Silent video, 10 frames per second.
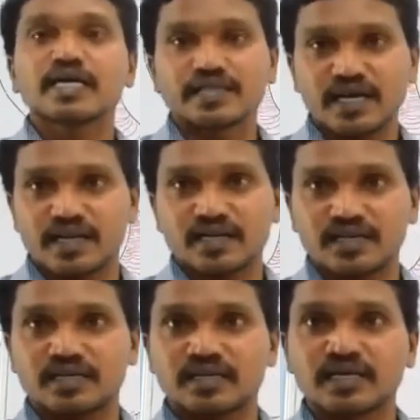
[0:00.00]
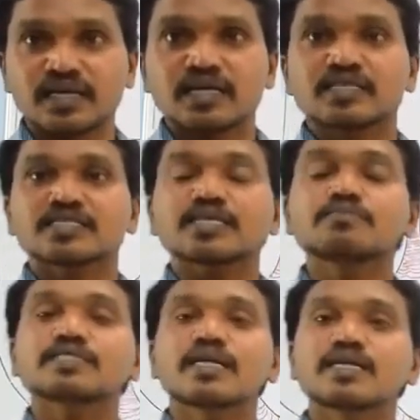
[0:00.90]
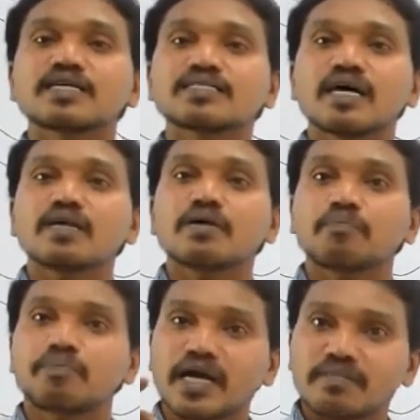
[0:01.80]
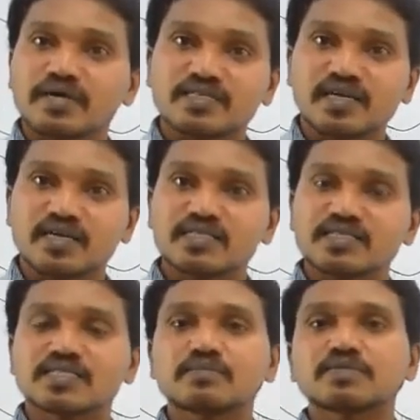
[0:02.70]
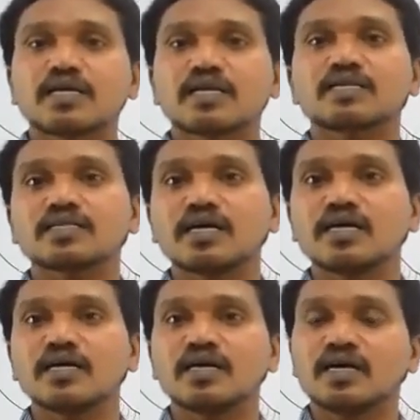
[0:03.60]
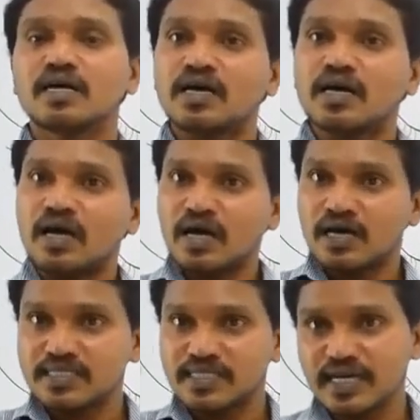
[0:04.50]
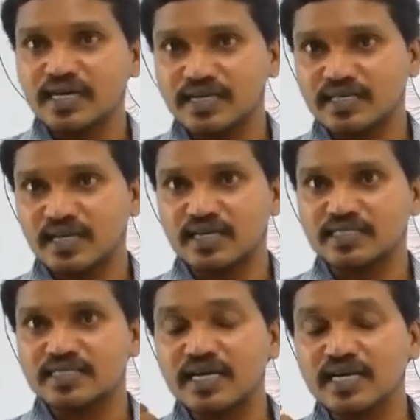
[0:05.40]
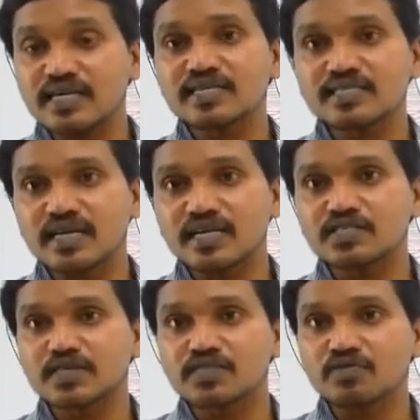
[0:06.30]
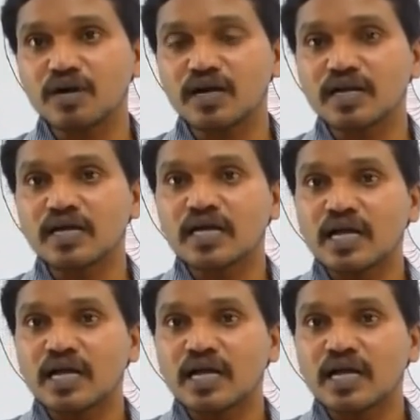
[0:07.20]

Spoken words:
Then some sulcus are primary sulcus, some sulcus are secondary sulcus. Secondary sulcus means what?